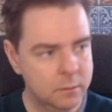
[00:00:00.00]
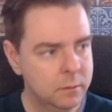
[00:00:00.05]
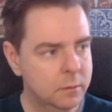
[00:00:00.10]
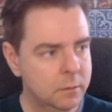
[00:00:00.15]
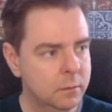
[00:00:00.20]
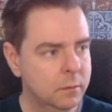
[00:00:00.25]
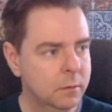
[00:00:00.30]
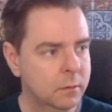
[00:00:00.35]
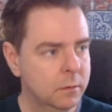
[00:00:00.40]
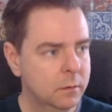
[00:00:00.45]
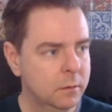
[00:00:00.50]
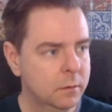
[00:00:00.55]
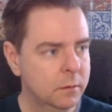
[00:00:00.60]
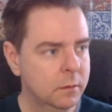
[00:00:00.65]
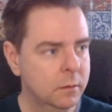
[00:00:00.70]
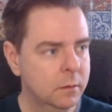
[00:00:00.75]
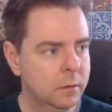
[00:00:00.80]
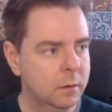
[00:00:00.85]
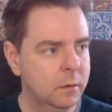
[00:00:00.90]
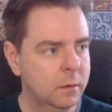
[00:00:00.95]
I
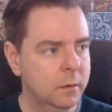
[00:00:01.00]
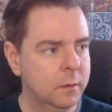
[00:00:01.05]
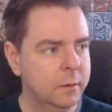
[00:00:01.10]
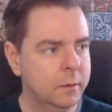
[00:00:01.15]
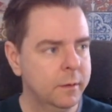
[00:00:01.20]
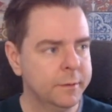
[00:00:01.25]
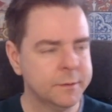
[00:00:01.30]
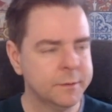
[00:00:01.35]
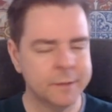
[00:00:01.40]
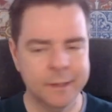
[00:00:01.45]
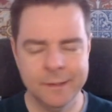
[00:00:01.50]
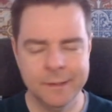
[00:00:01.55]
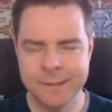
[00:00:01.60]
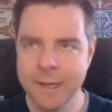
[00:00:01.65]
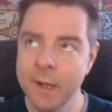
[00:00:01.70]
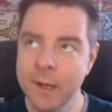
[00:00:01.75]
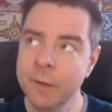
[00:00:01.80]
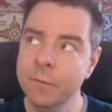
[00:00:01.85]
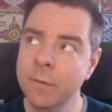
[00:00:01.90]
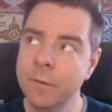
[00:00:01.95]
was thinking
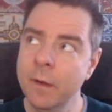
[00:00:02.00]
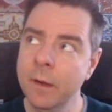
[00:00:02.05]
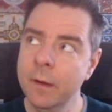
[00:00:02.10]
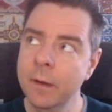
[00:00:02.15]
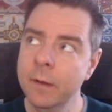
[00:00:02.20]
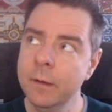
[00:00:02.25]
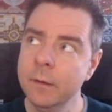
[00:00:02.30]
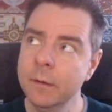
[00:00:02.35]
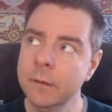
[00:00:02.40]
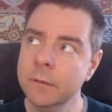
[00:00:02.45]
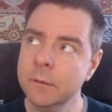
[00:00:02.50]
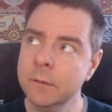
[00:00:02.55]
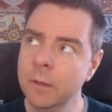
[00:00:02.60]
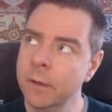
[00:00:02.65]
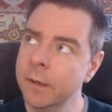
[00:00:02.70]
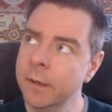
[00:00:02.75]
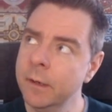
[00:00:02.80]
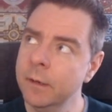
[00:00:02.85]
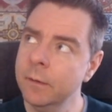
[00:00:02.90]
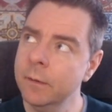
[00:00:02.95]
tagify,
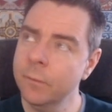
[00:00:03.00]
slug it.